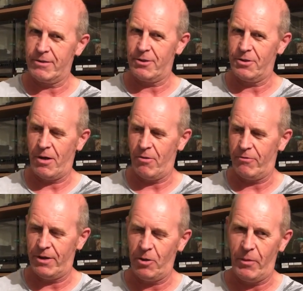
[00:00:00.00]
show her
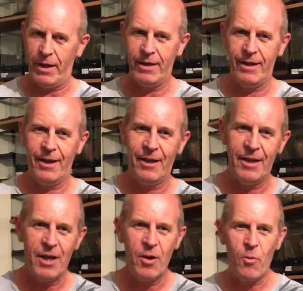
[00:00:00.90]
off a little bit.
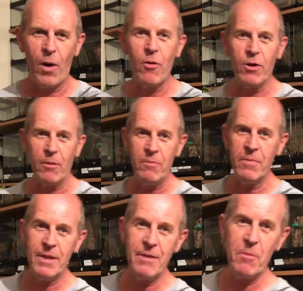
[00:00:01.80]
Welcome,
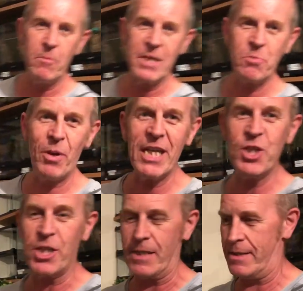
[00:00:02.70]
Miss
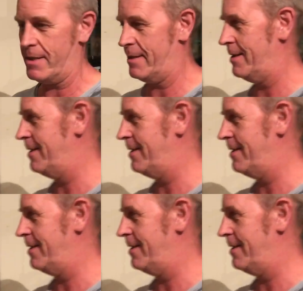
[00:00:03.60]
Peaches.